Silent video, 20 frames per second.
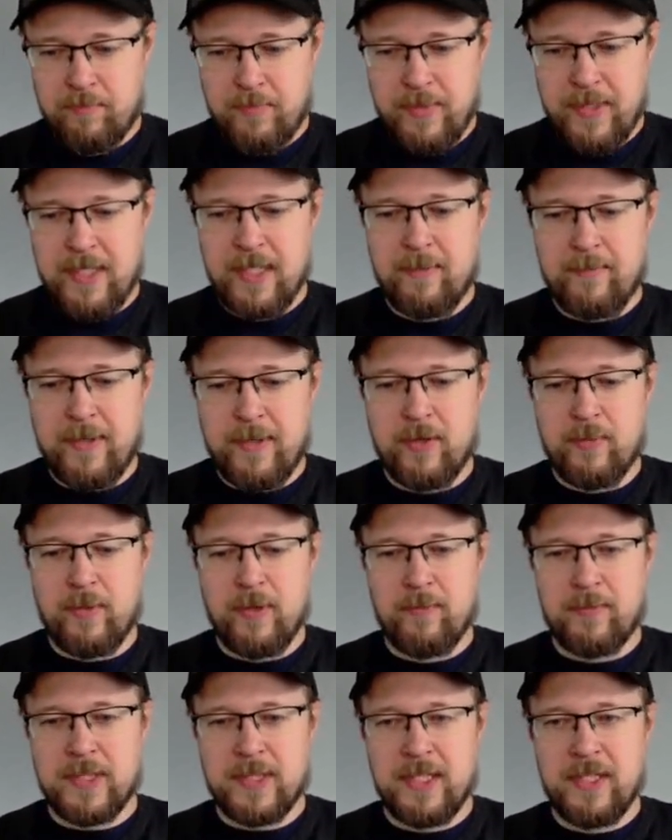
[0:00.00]
being in
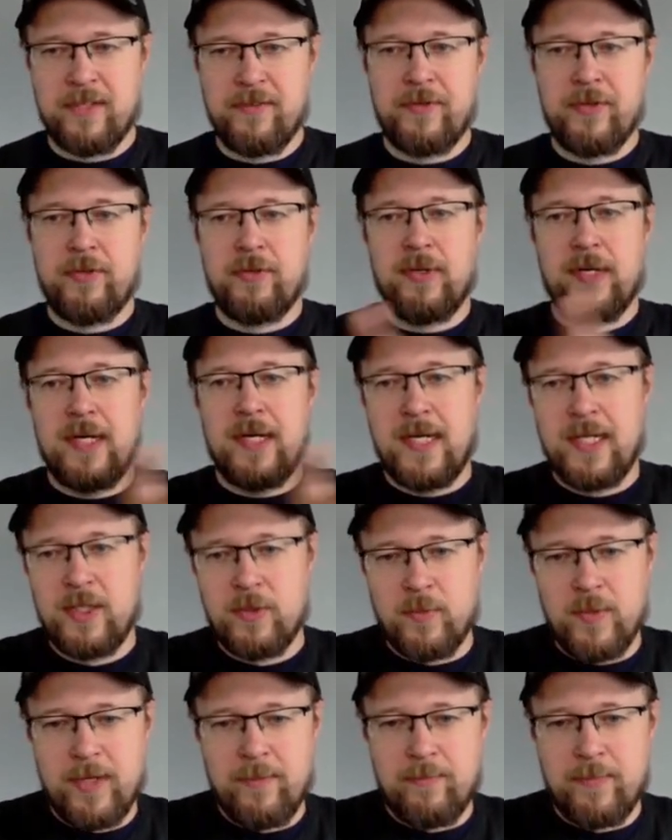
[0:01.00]
PowerPoint Presenter View
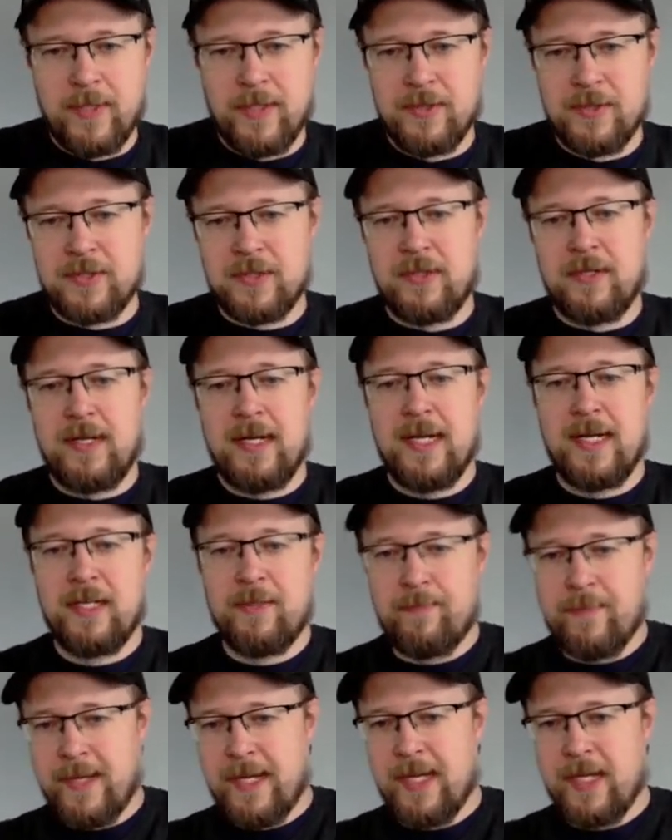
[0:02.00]
and a web browser
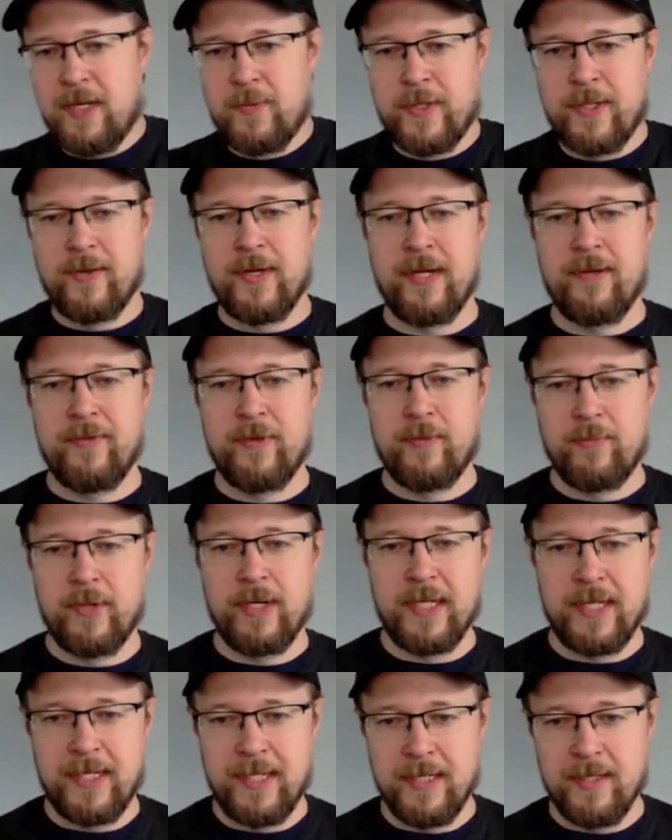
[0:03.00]
and back without ever
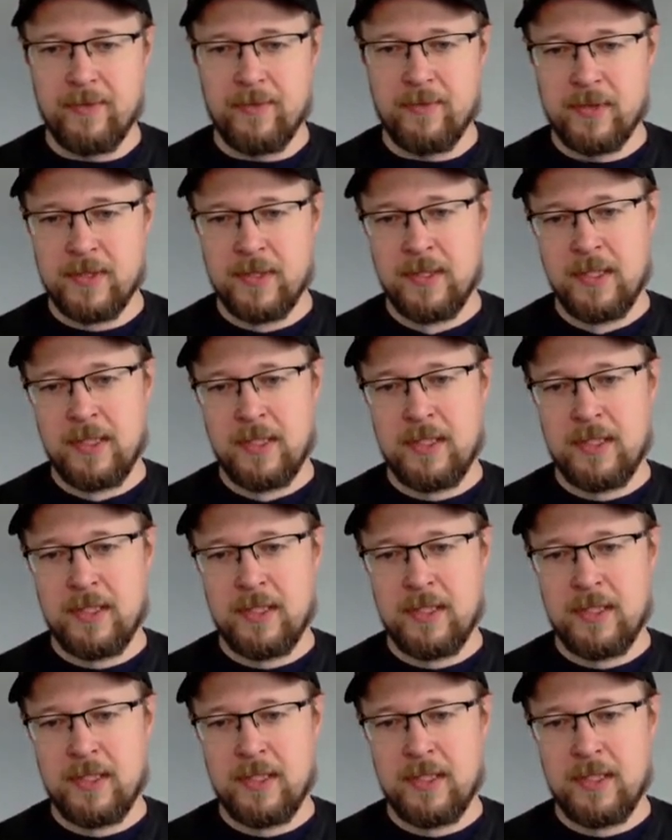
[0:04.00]
breaking out.